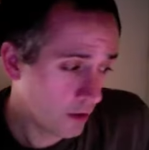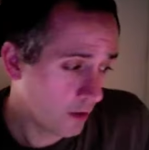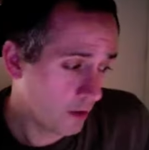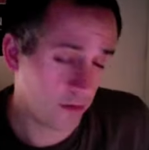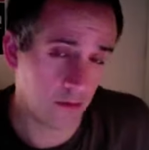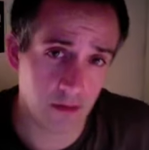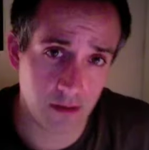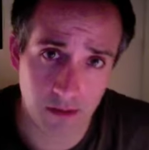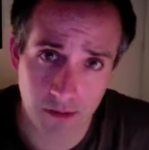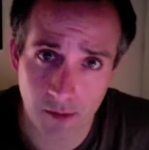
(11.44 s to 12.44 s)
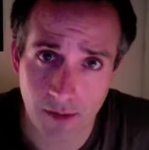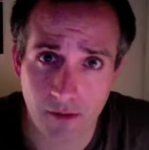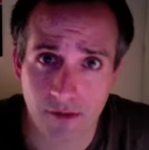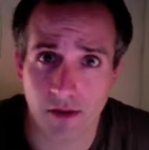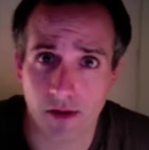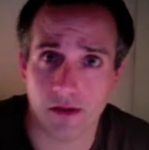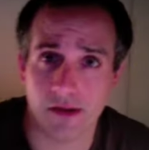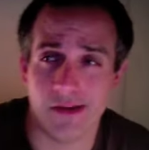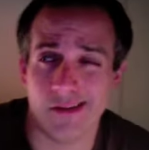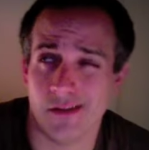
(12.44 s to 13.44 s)
So the Tokyo Marathon
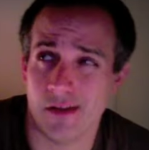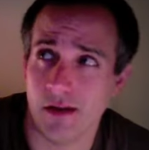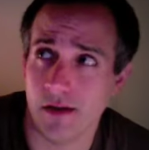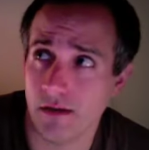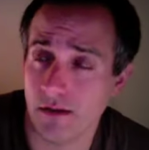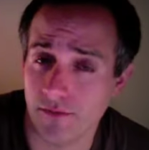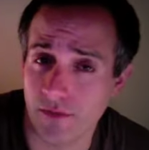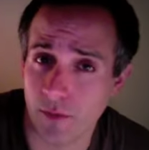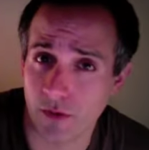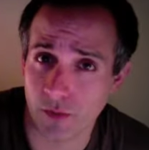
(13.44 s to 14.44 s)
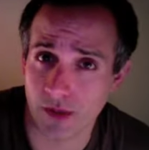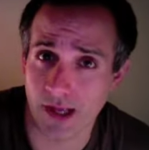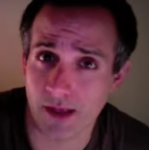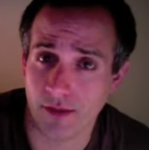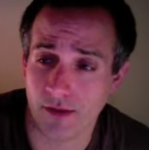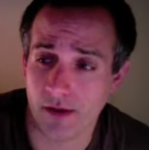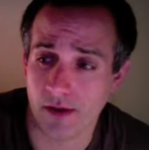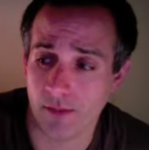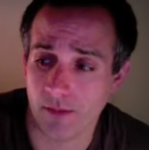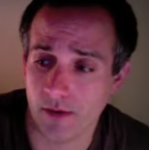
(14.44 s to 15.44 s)
is on February 28th,
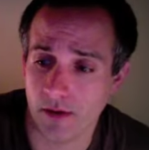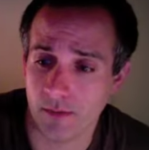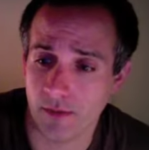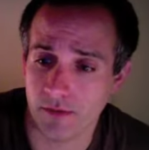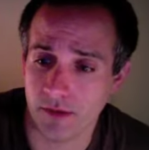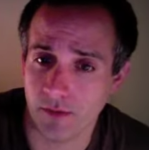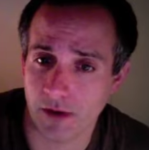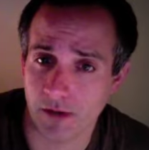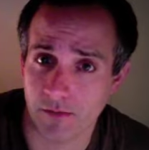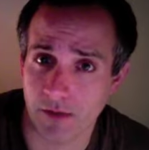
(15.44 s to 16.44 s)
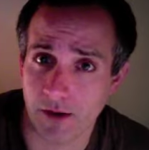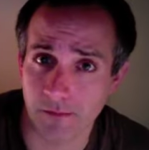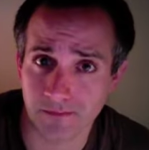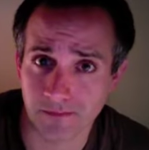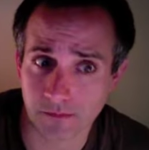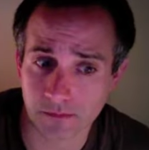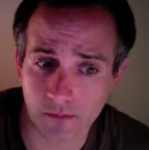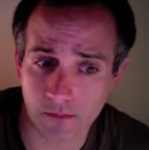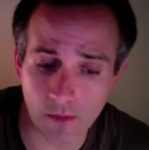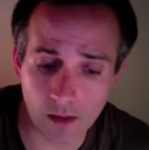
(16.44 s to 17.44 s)
um, about two months from now.
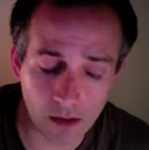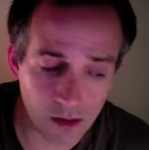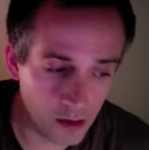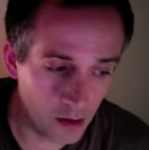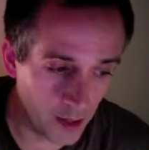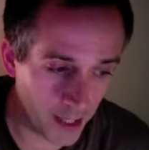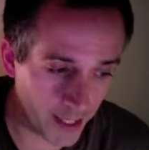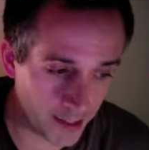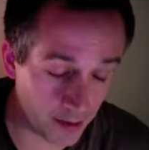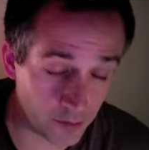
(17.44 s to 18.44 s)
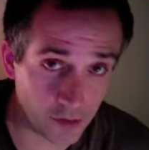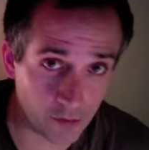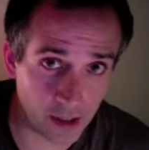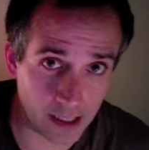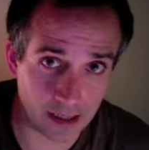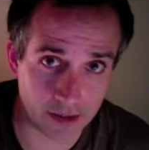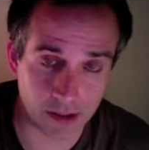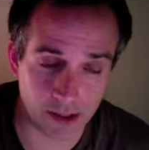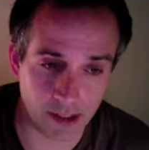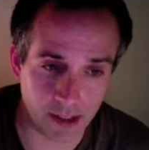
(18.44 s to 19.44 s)
And I was just reading
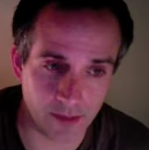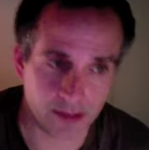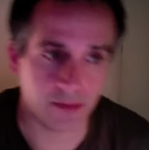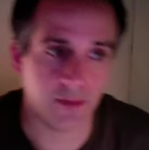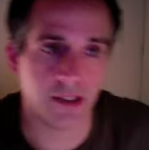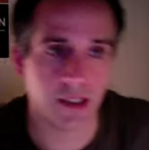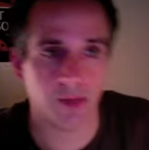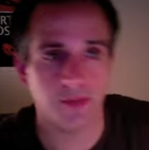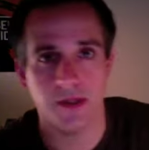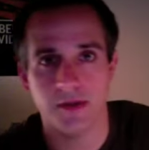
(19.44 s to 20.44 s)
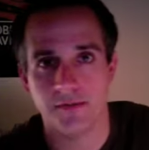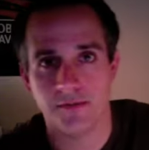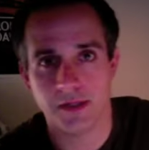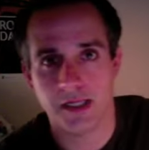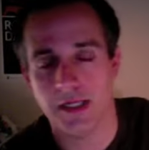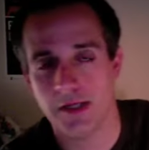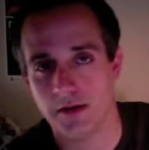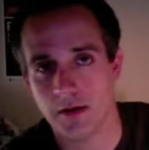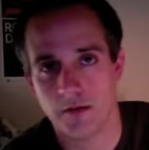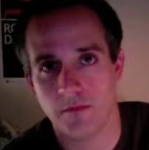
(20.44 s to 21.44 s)
actually, I picked up a copy of
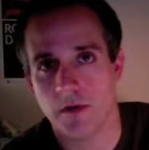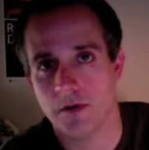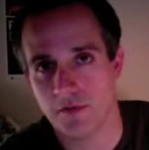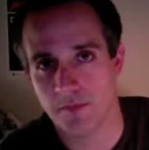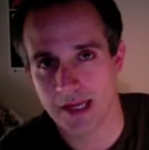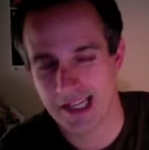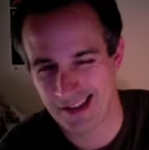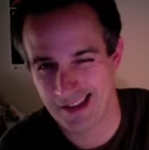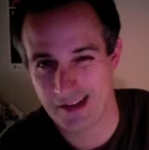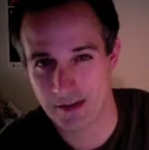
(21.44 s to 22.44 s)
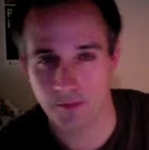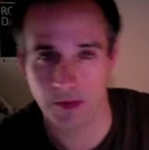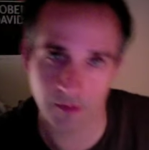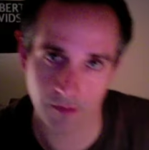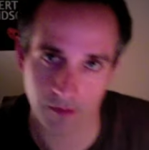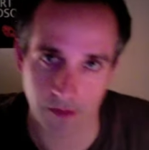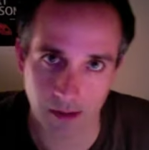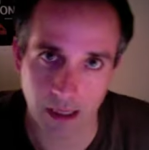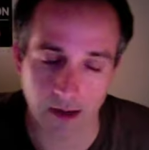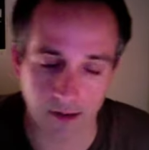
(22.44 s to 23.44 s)
Canadian Runners Magazine when I was in
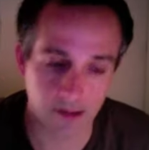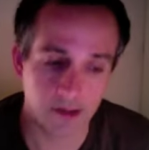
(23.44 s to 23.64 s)
Canada